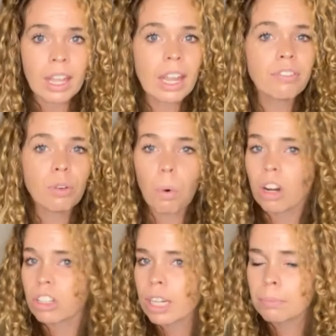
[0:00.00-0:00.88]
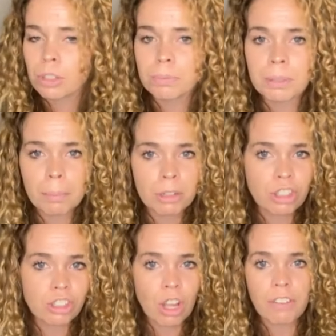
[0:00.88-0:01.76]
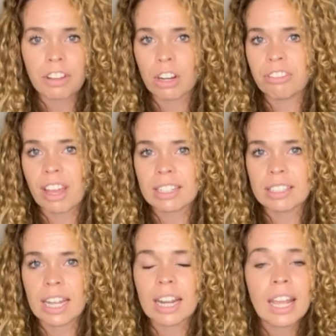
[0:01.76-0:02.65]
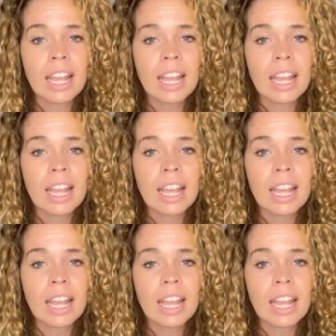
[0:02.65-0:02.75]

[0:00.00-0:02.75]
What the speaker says: If the water temperature's off, it could affect it.